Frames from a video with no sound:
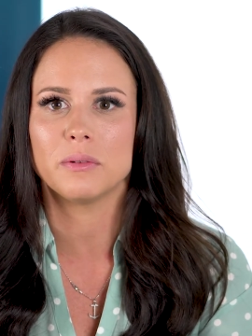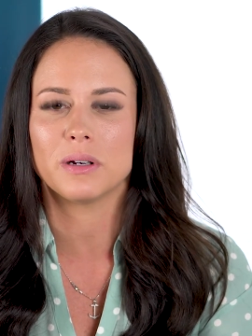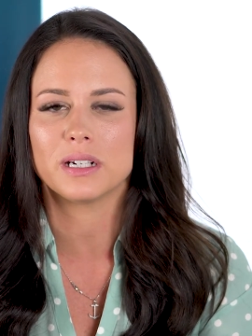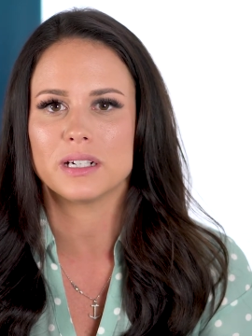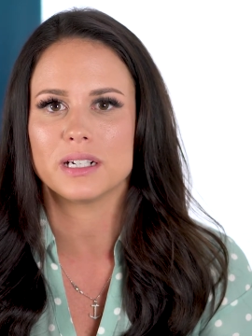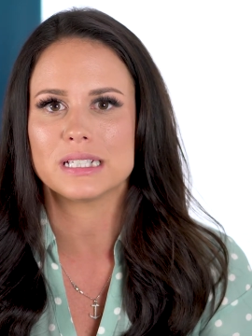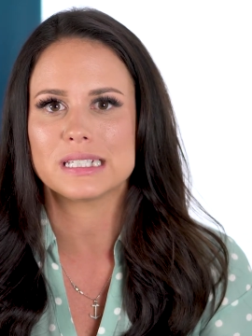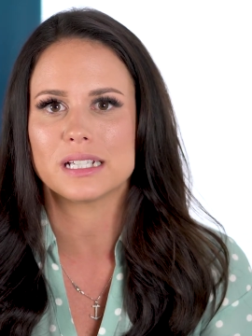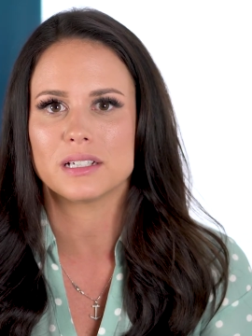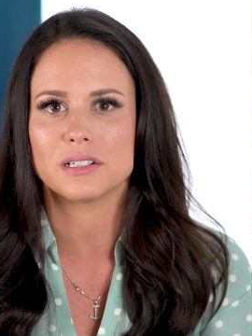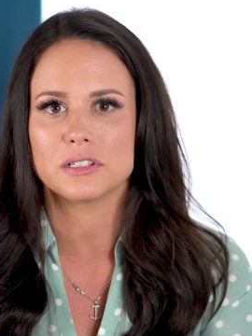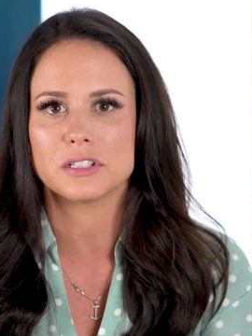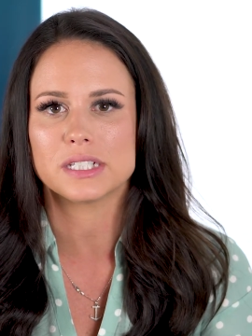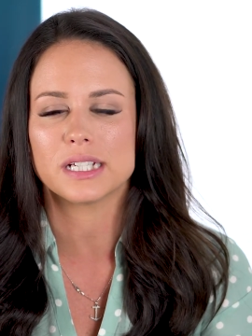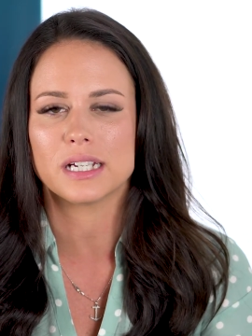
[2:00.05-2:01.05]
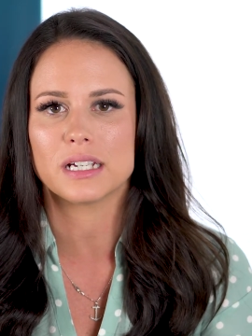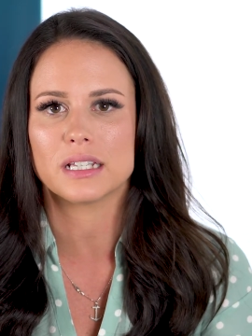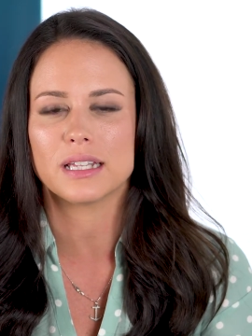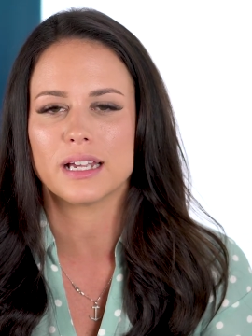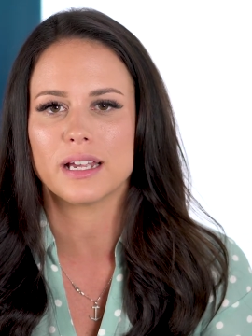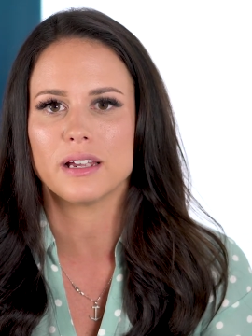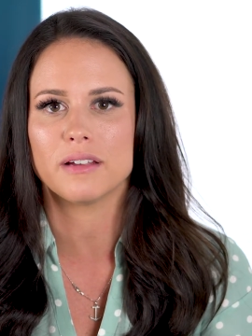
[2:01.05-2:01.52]
wanted us to
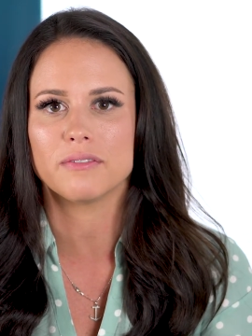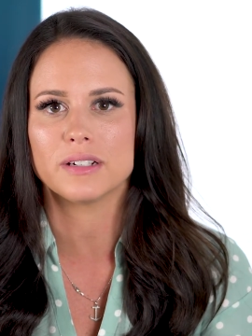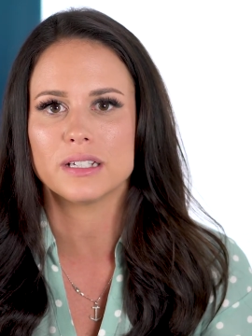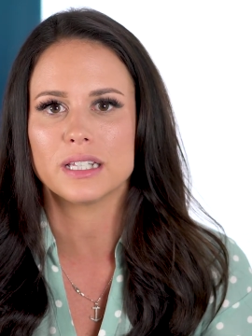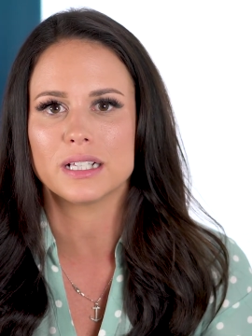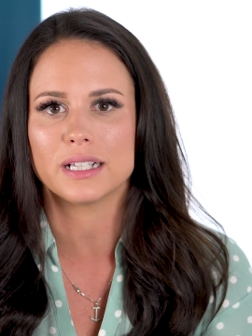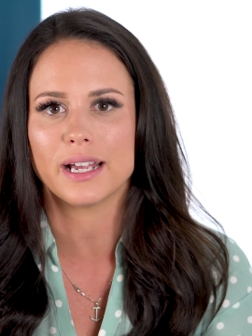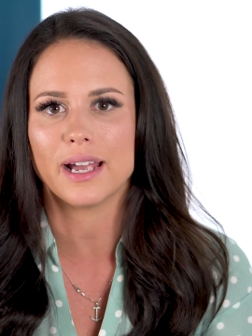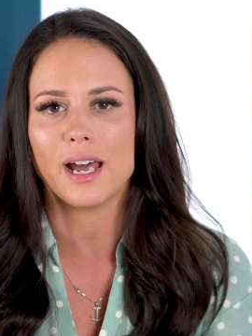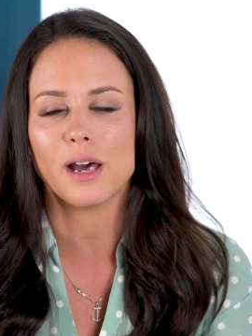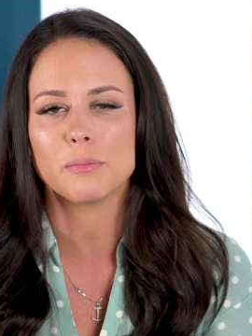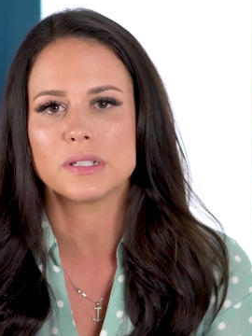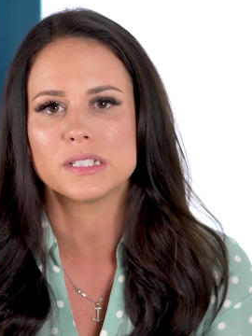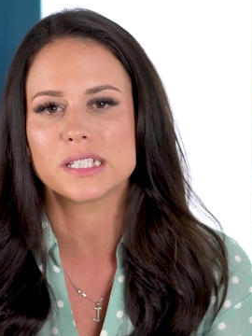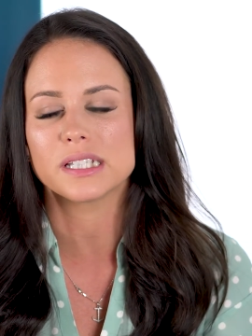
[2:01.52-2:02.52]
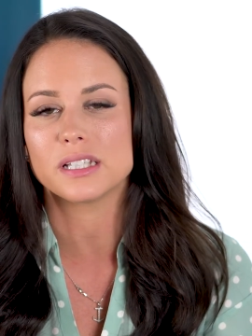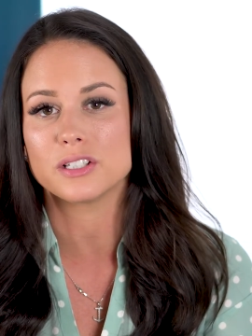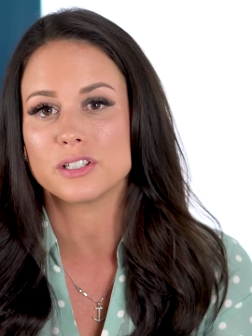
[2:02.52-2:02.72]
understand that everything that happens in